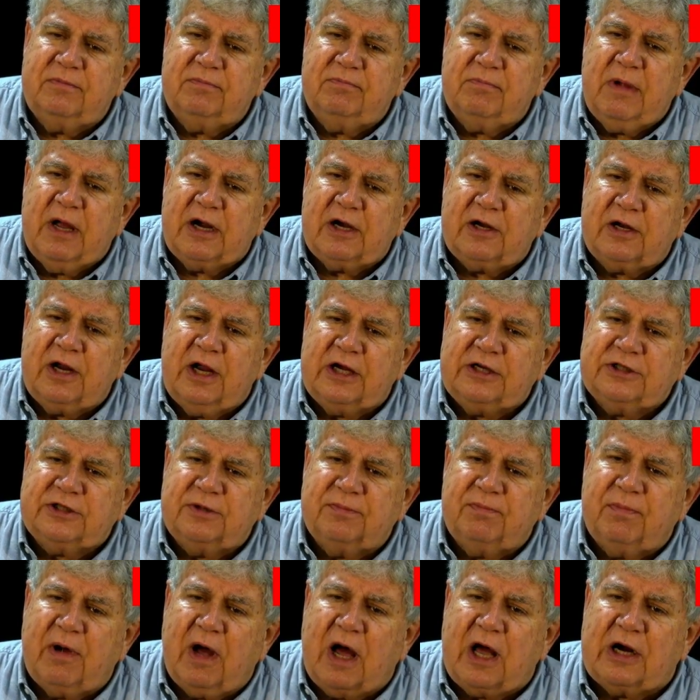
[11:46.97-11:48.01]

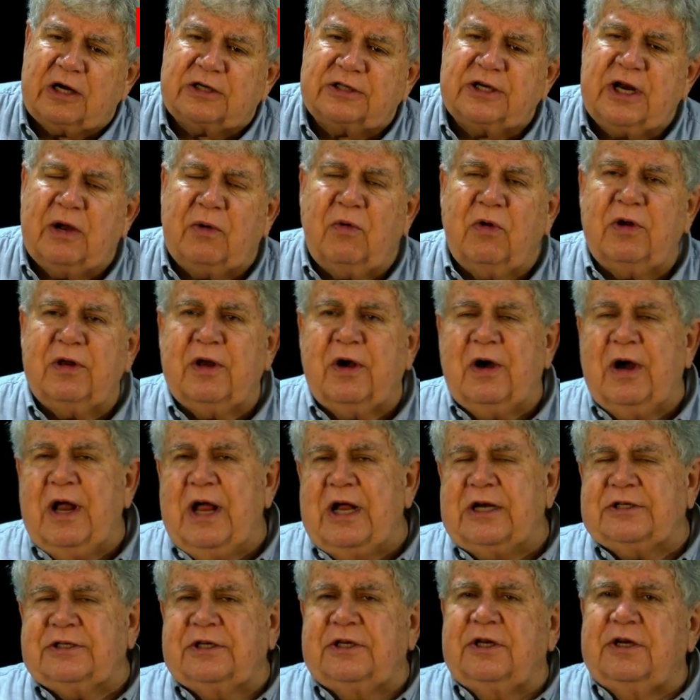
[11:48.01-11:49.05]
medication bottles. Now, what they're
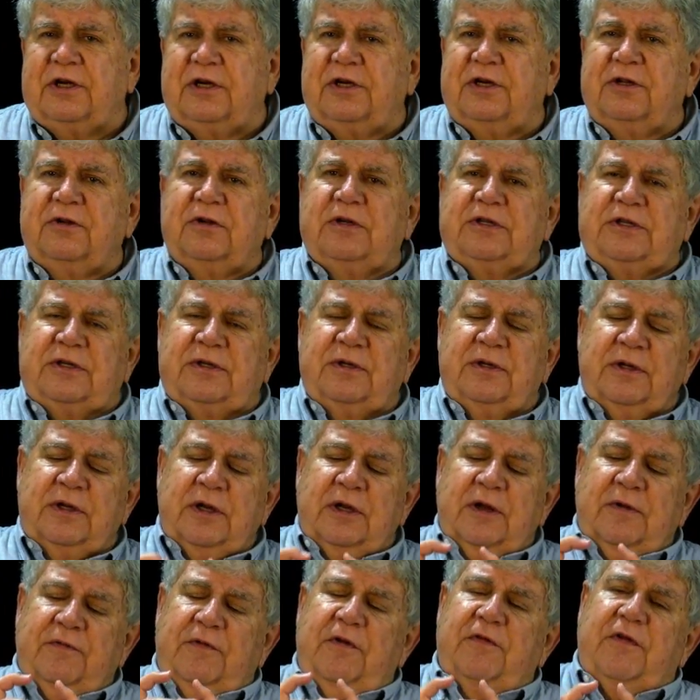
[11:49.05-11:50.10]
asking you to do is,
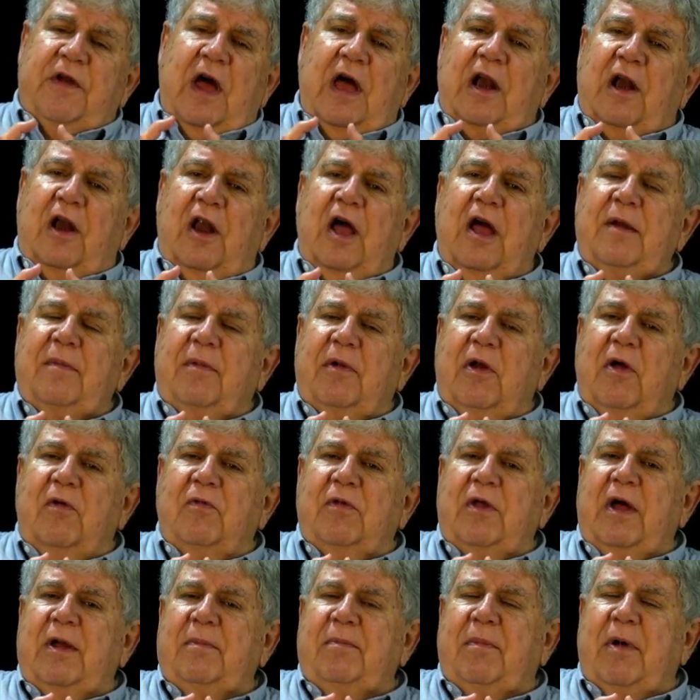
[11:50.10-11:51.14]
if you've got a label
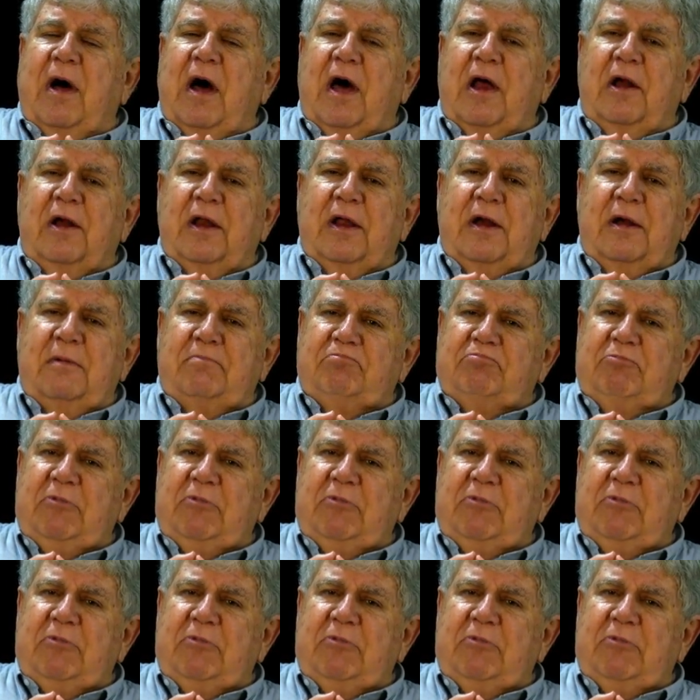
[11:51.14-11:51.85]
on that bottle, and